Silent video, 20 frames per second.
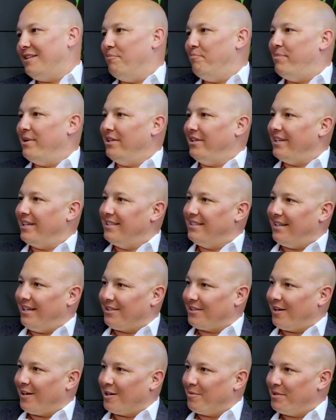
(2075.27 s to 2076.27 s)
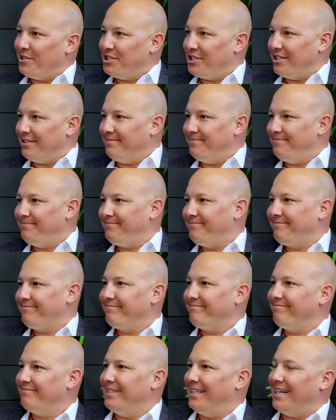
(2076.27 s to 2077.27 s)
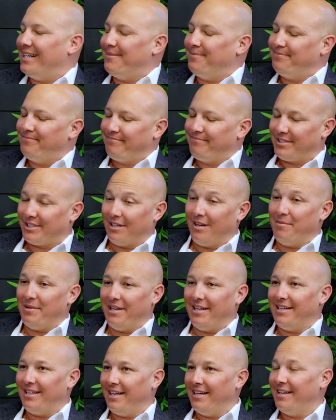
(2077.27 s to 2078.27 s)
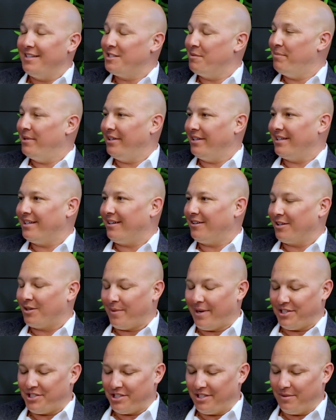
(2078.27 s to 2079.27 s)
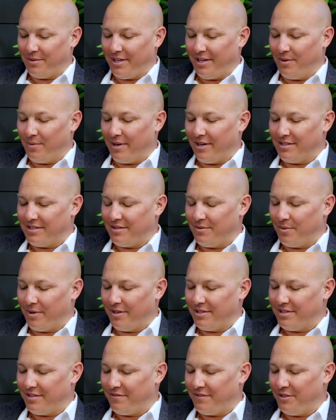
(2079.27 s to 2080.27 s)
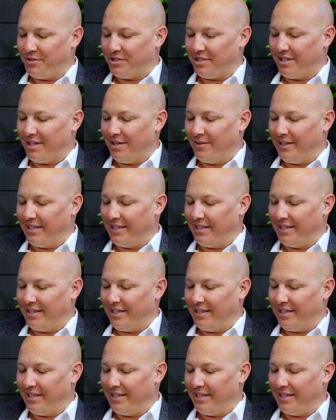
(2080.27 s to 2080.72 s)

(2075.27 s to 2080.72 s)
The $1 billion harbinger. Yeah. So I mean, it is a $1 billion question. Where is the future going?